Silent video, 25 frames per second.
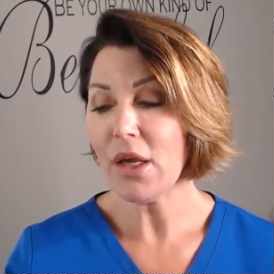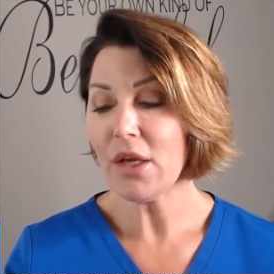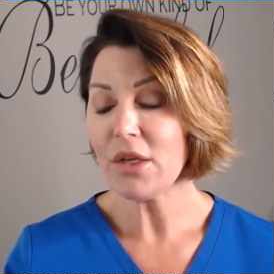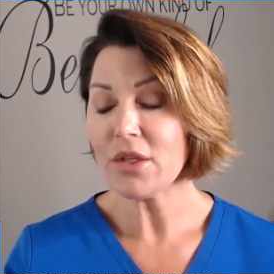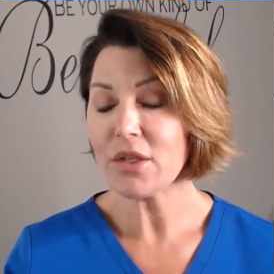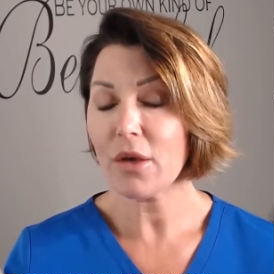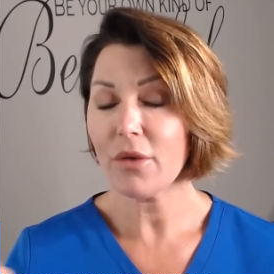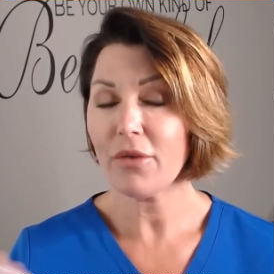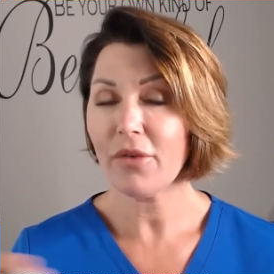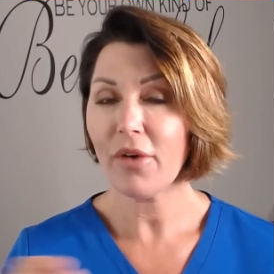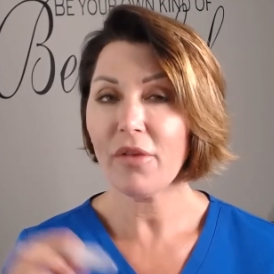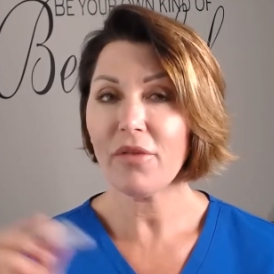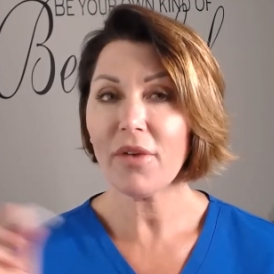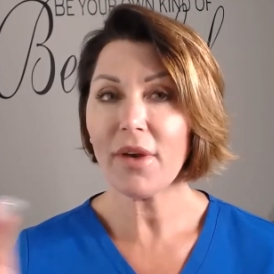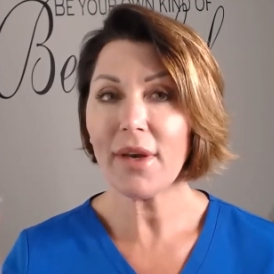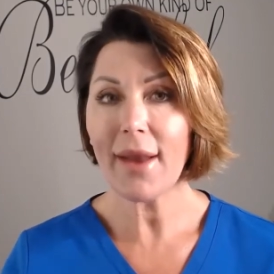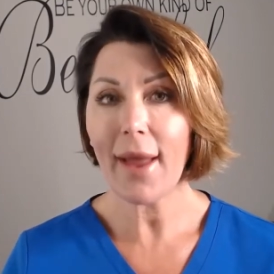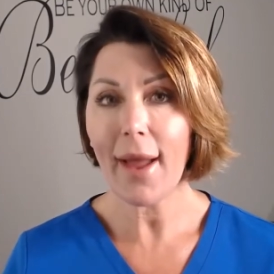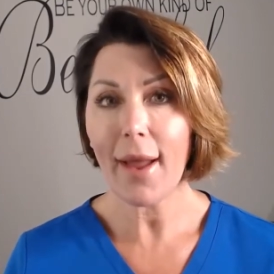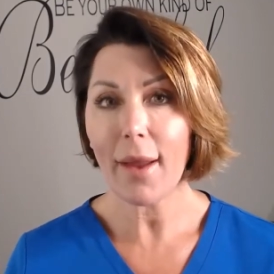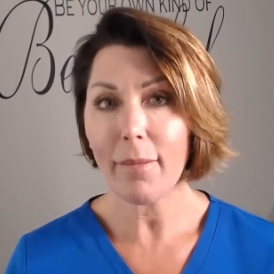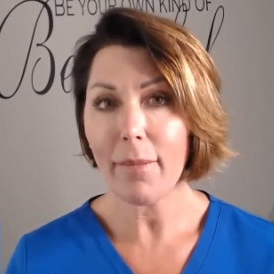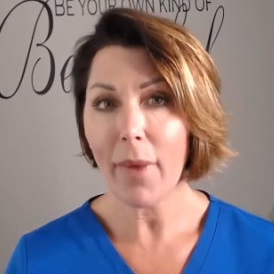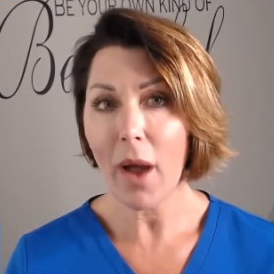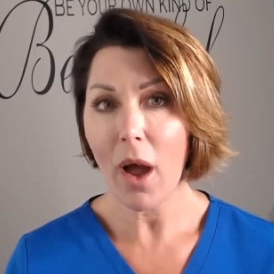So for every
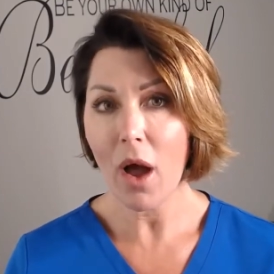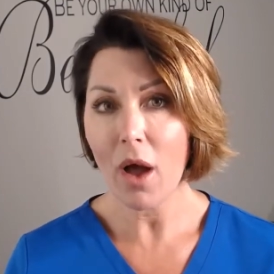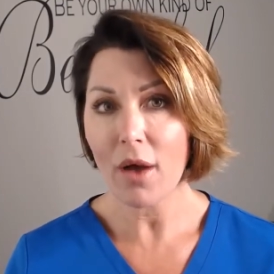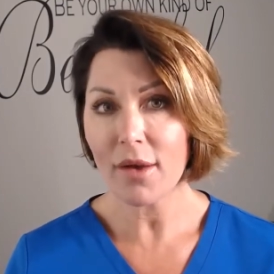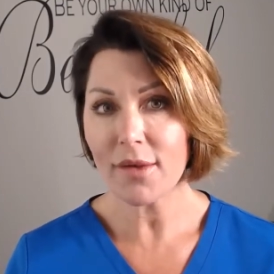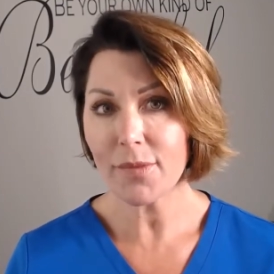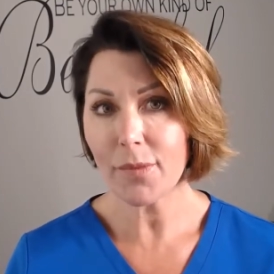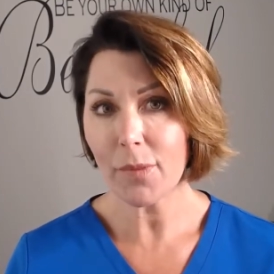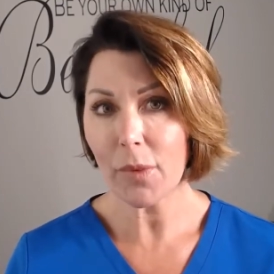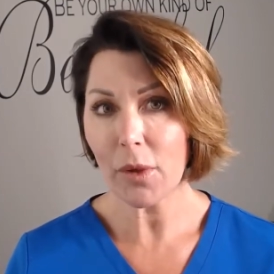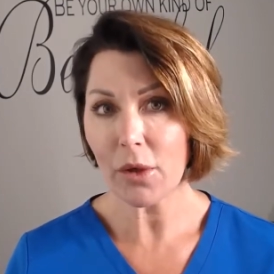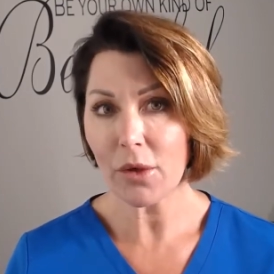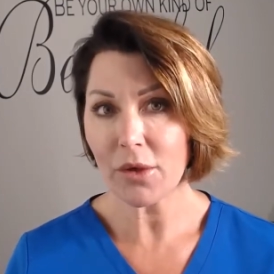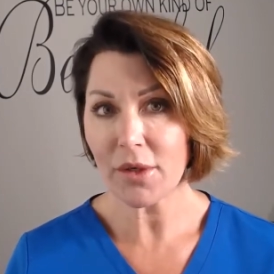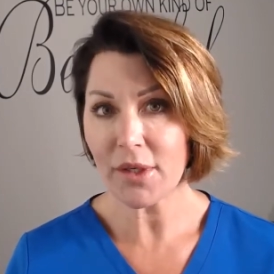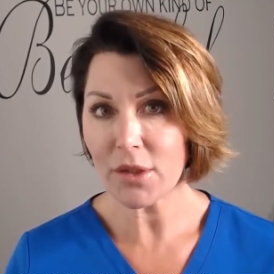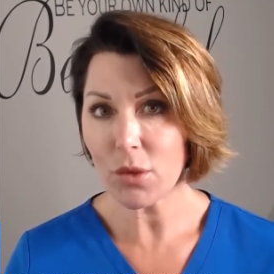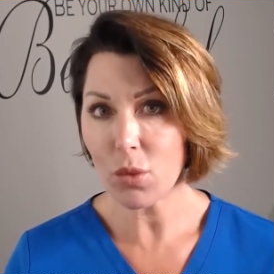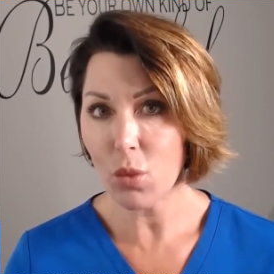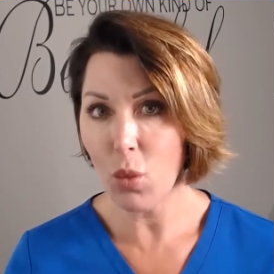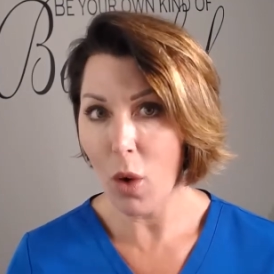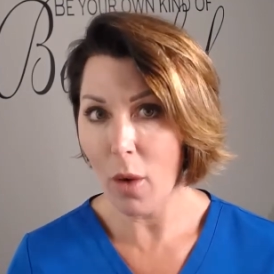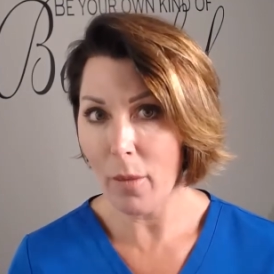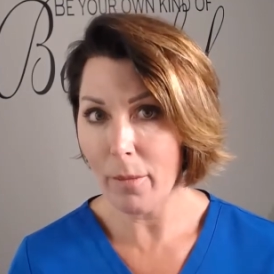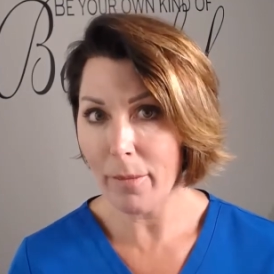nine parts blood,
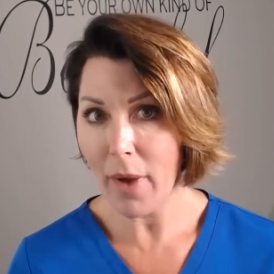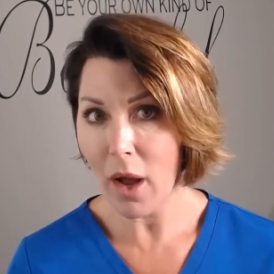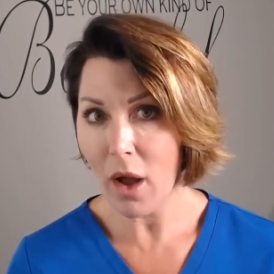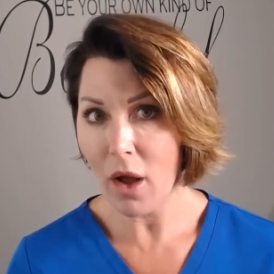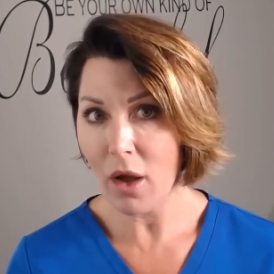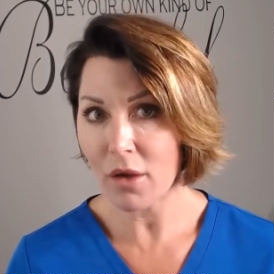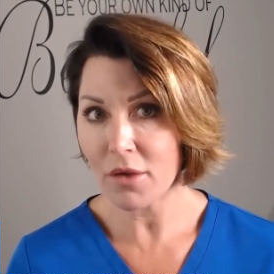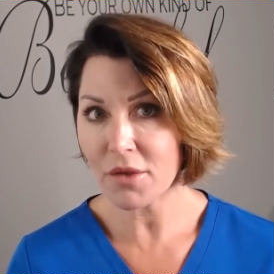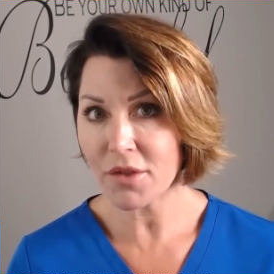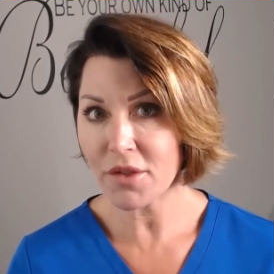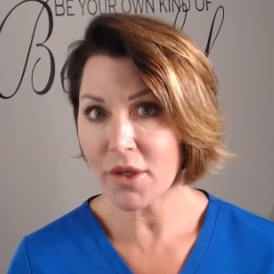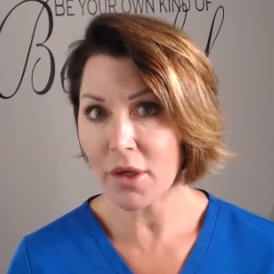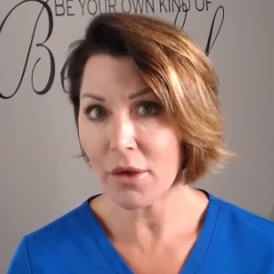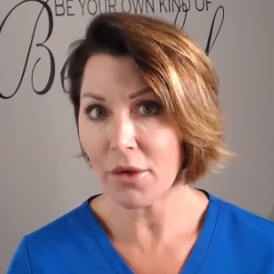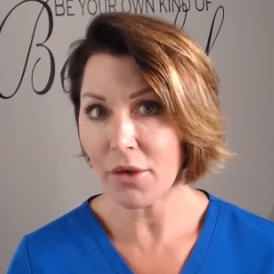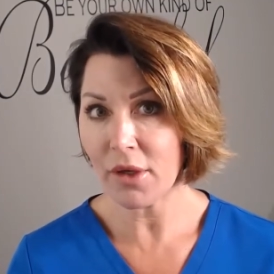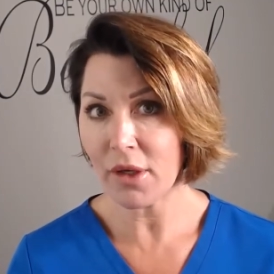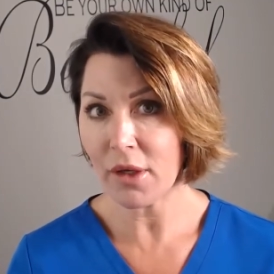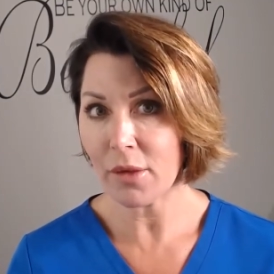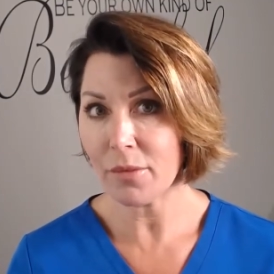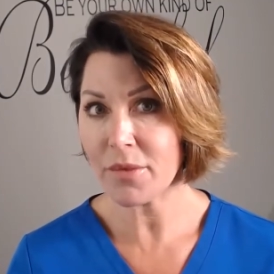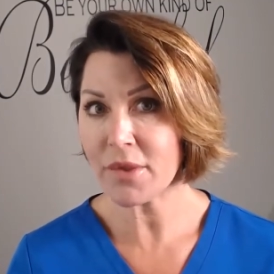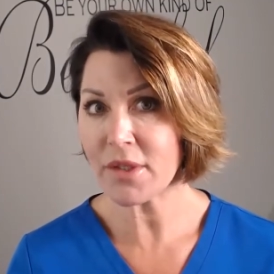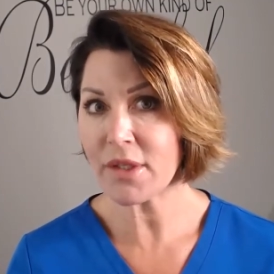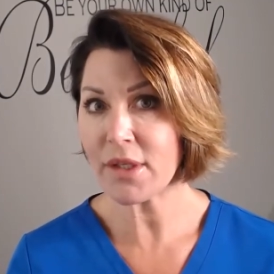it's one part
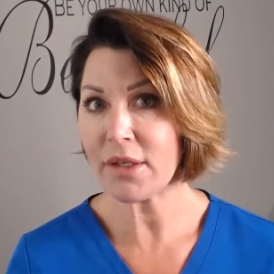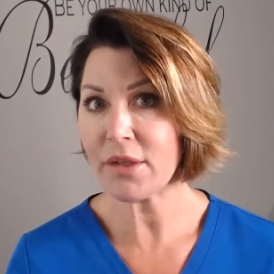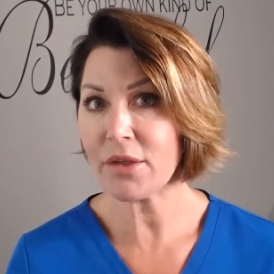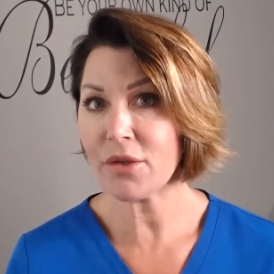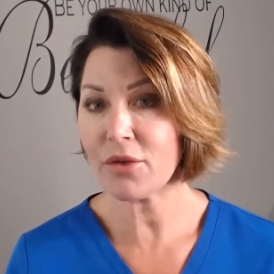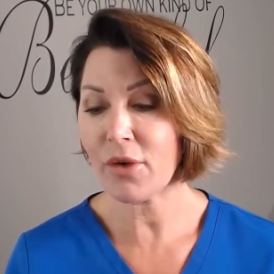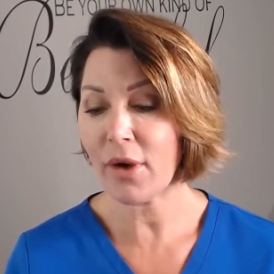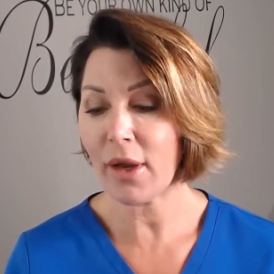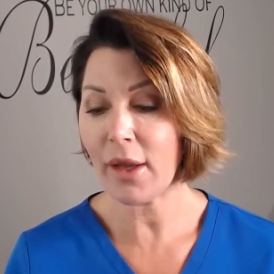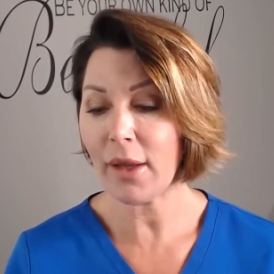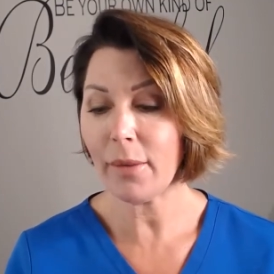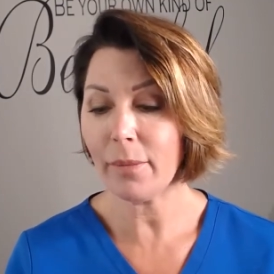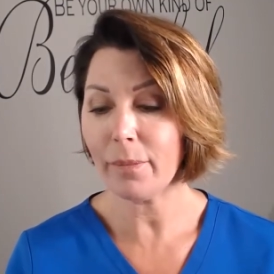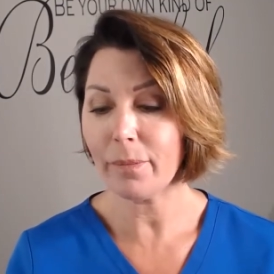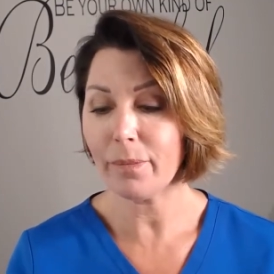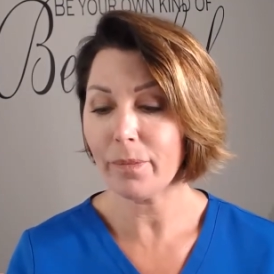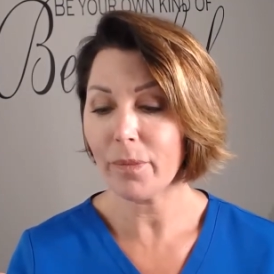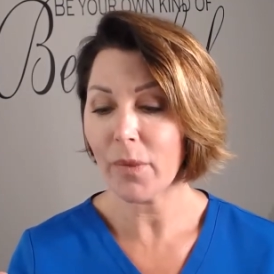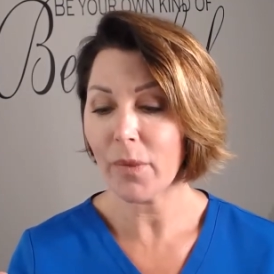sodium citrate.